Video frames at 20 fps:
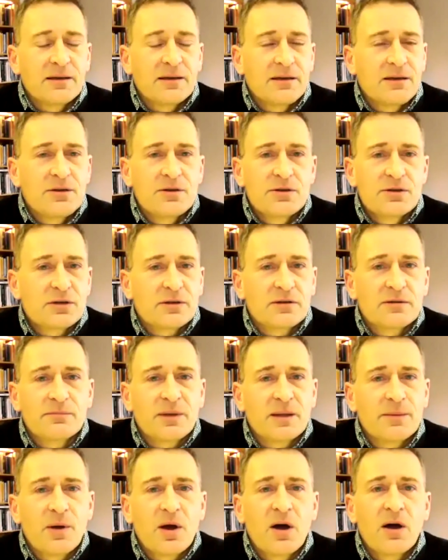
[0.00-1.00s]
you shouldn't
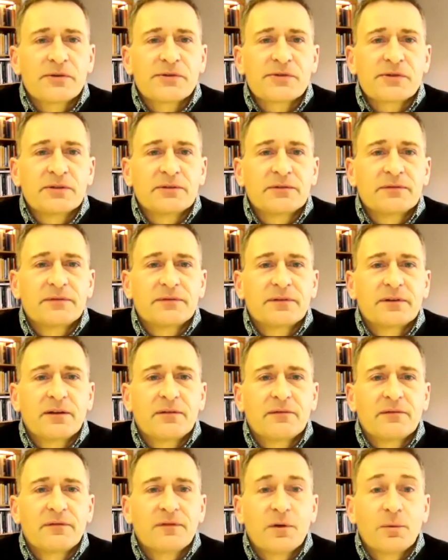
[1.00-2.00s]
be part of,
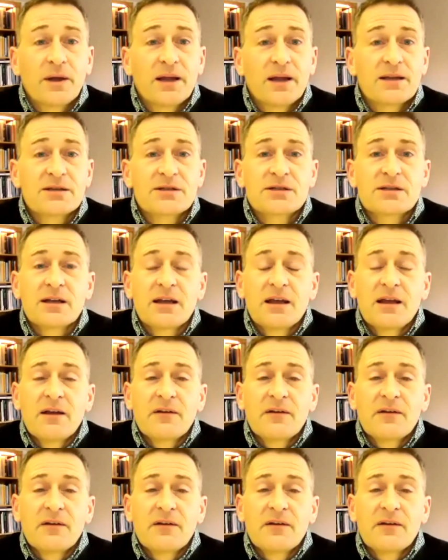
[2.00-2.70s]
and for which